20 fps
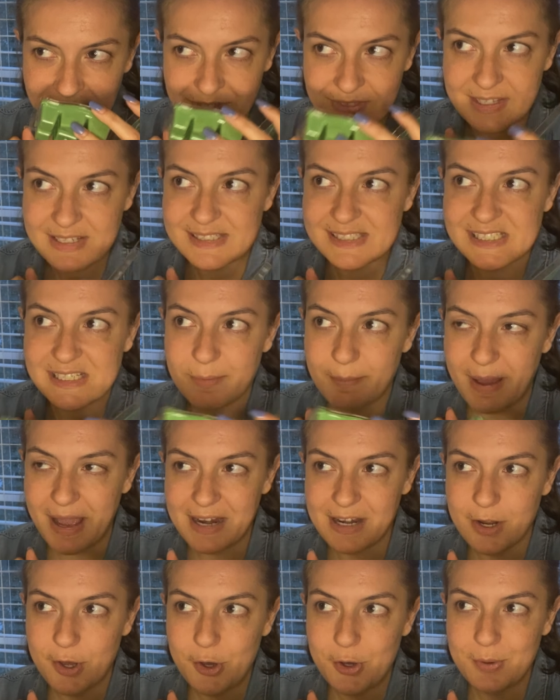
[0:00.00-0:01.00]
This, to my
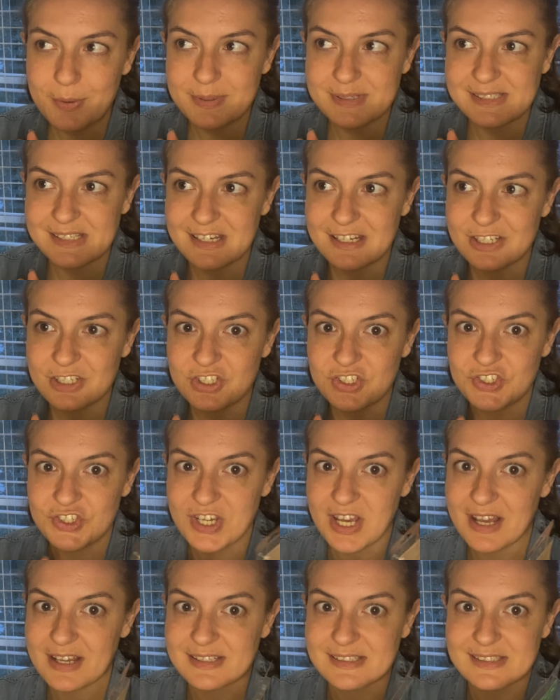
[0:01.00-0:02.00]
nose, is
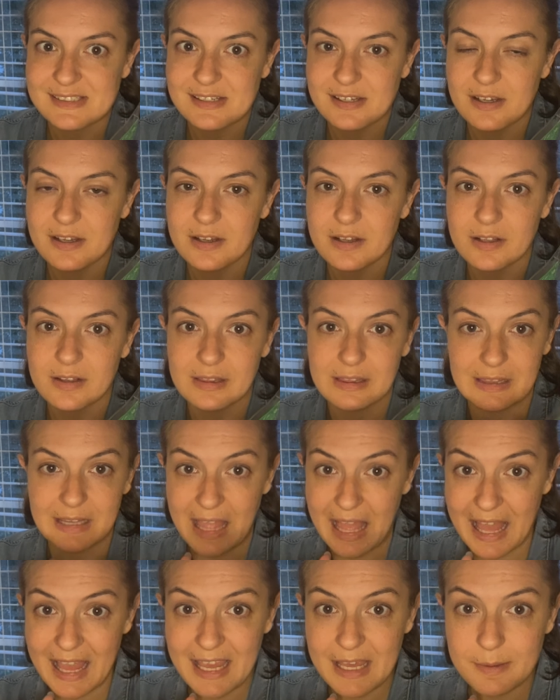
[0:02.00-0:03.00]
just
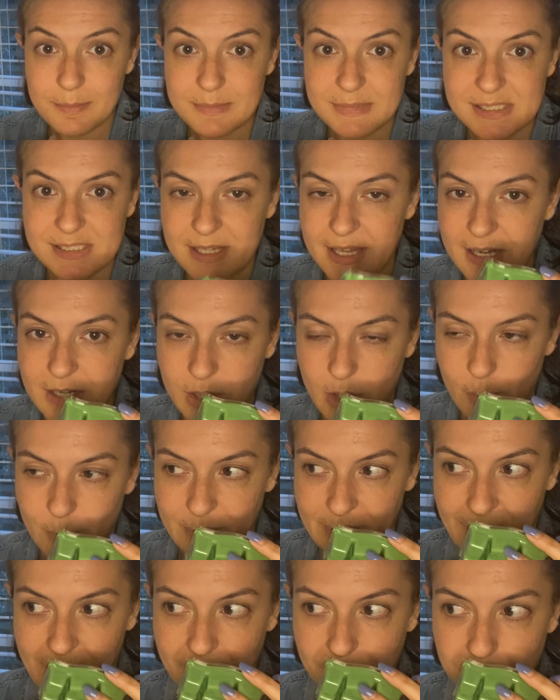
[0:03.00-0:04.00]
limes and
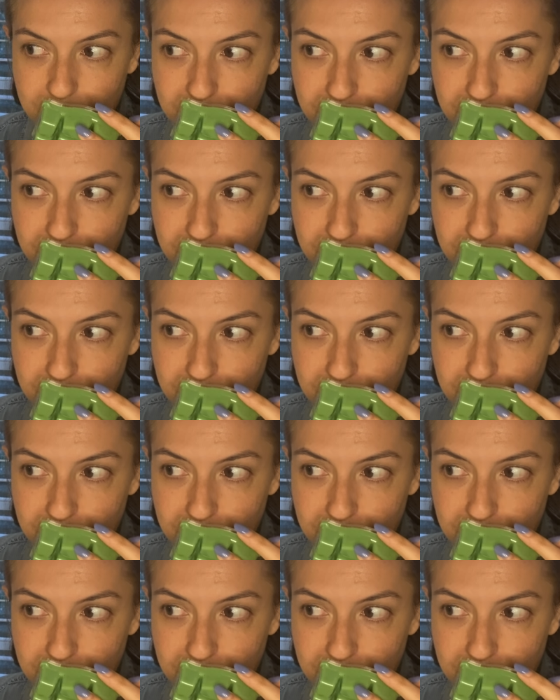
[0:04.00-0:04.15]
coconut.